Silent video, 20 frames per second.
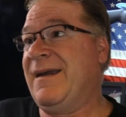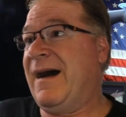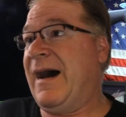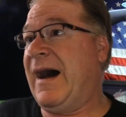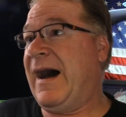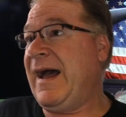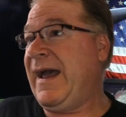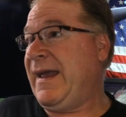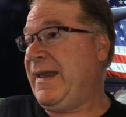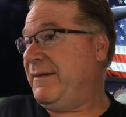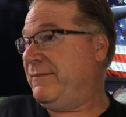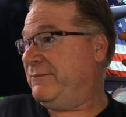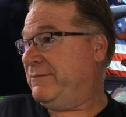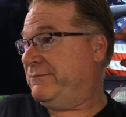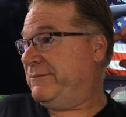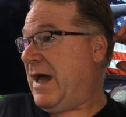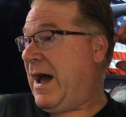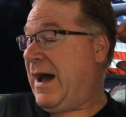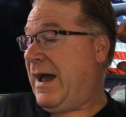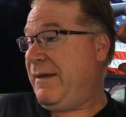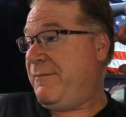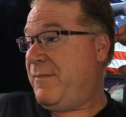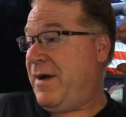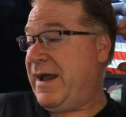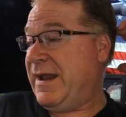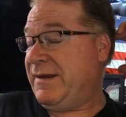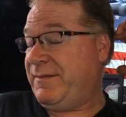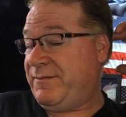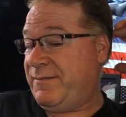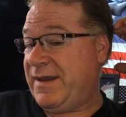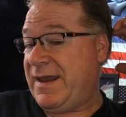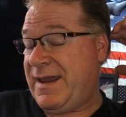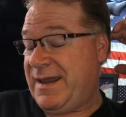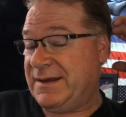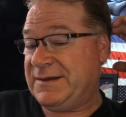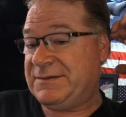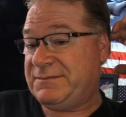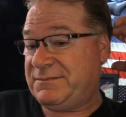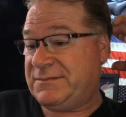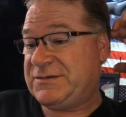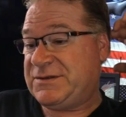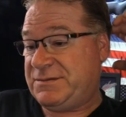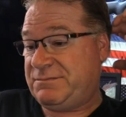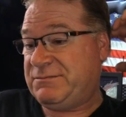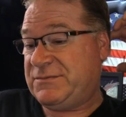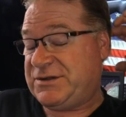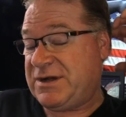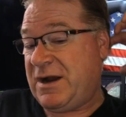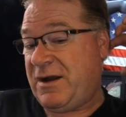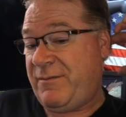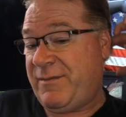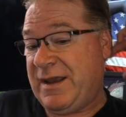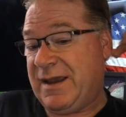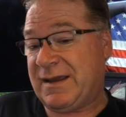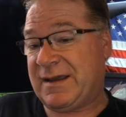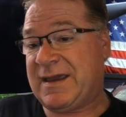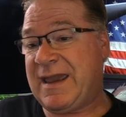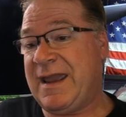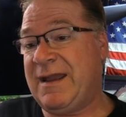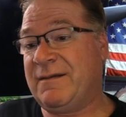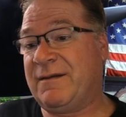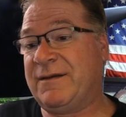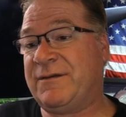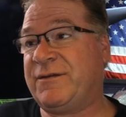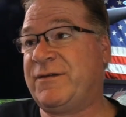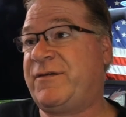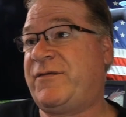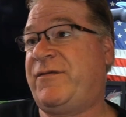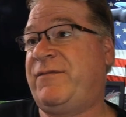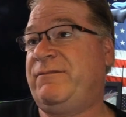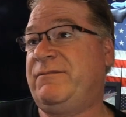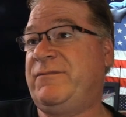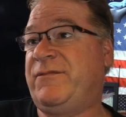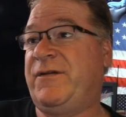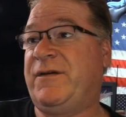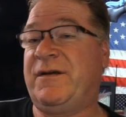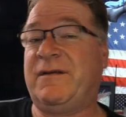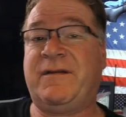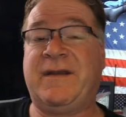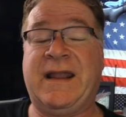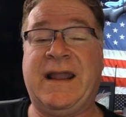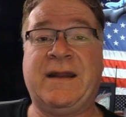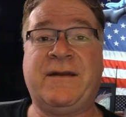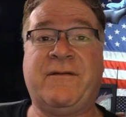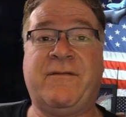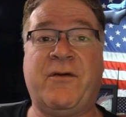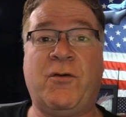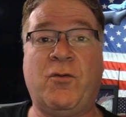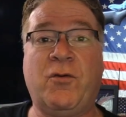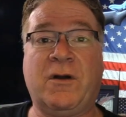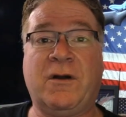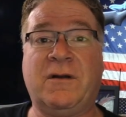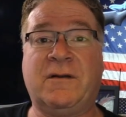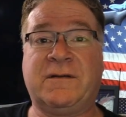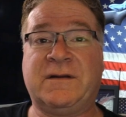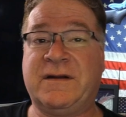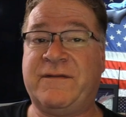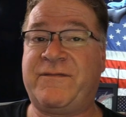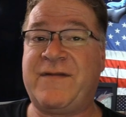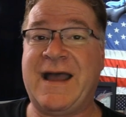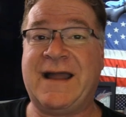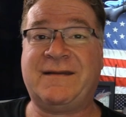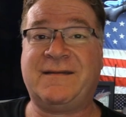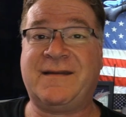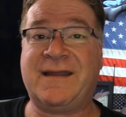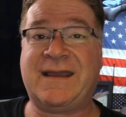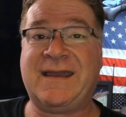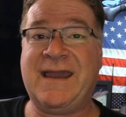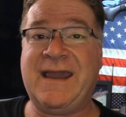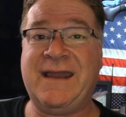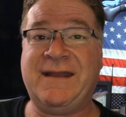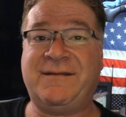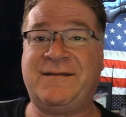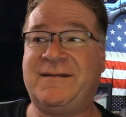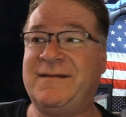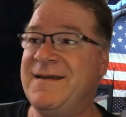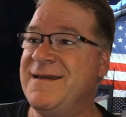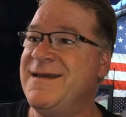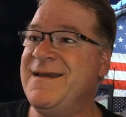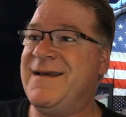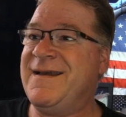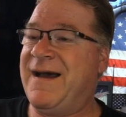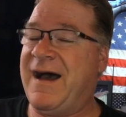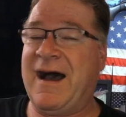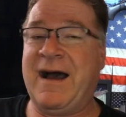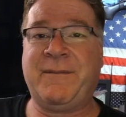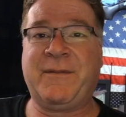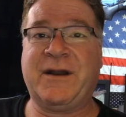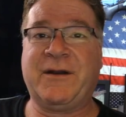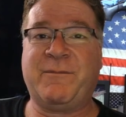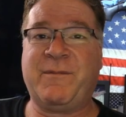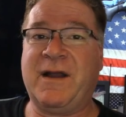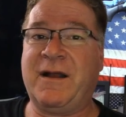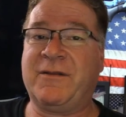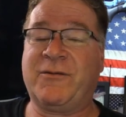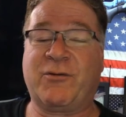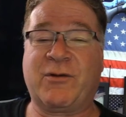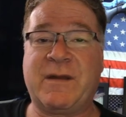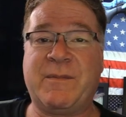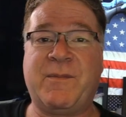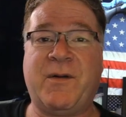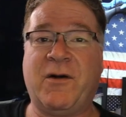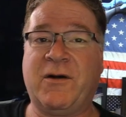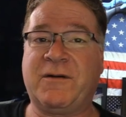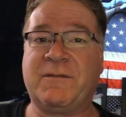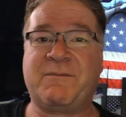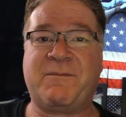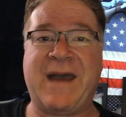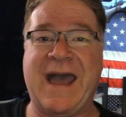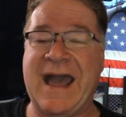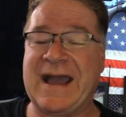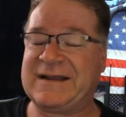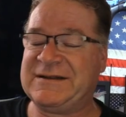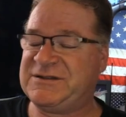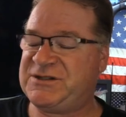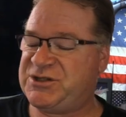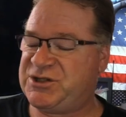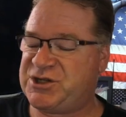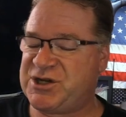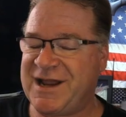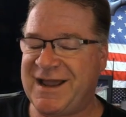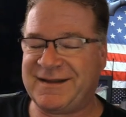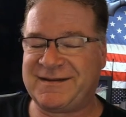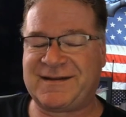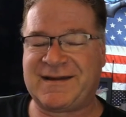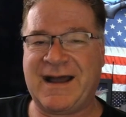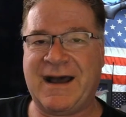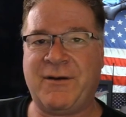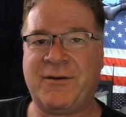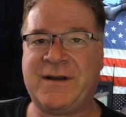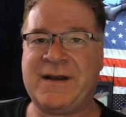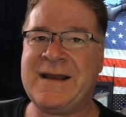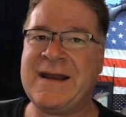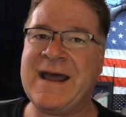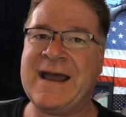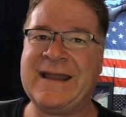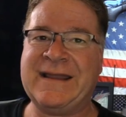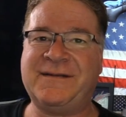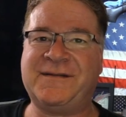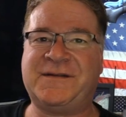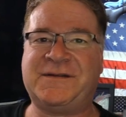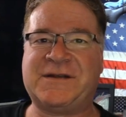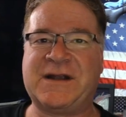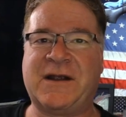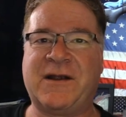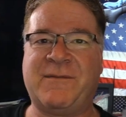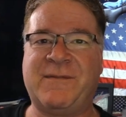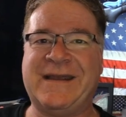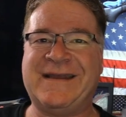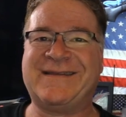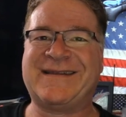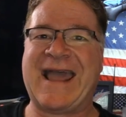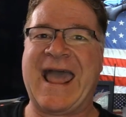I I might be at J- Jeremy and Caitlin's for the end of the world, and if that's the case, I'm going to be able to report back just how nice Jeremy's